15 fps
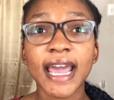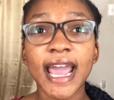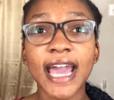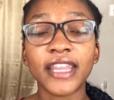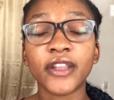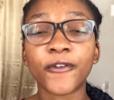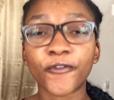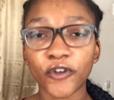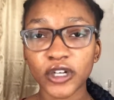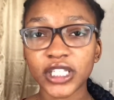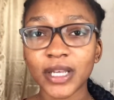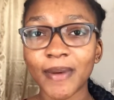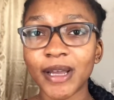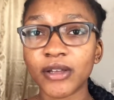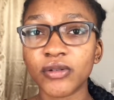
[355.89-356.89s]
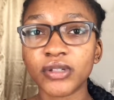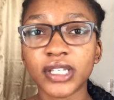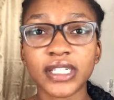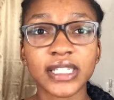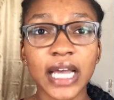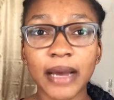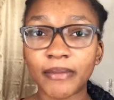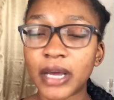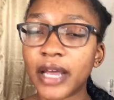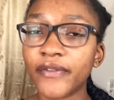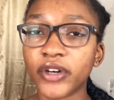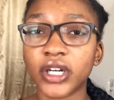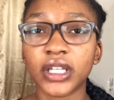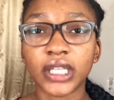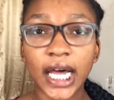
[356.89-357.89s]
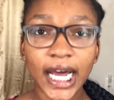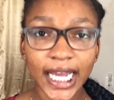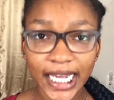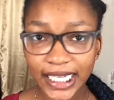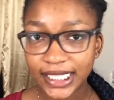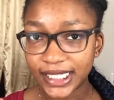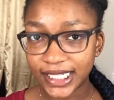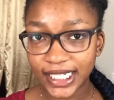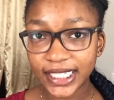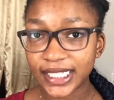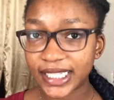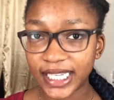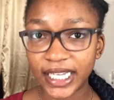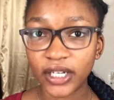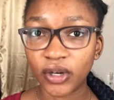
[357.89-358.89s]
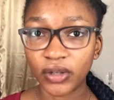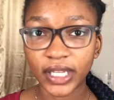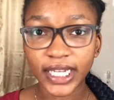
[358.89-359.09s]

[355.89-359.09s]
And the first time I used this, I'm not even gonna lie, it did tingle.